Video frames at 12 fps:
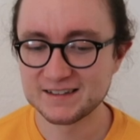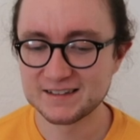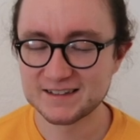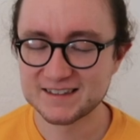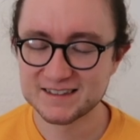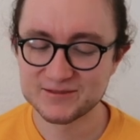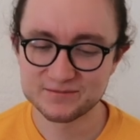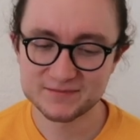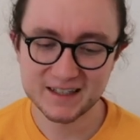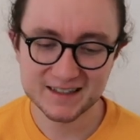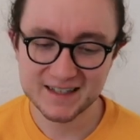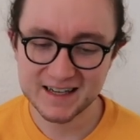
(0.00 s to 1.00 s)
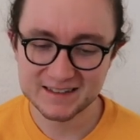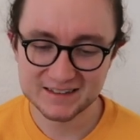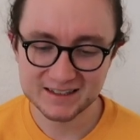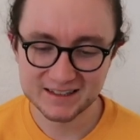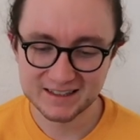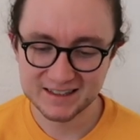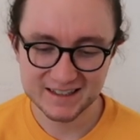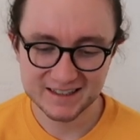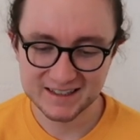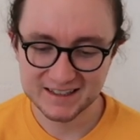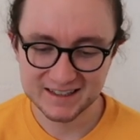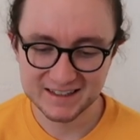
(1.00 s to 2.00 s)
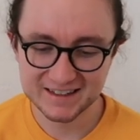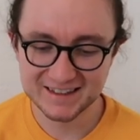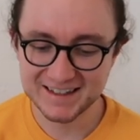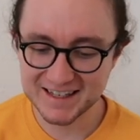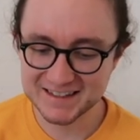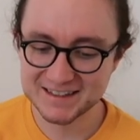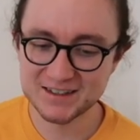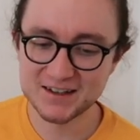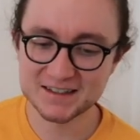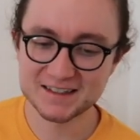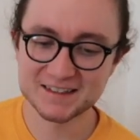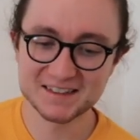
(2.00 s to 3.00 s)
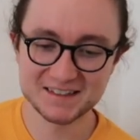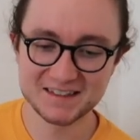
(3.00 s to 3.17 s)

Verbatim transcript: And again, this like,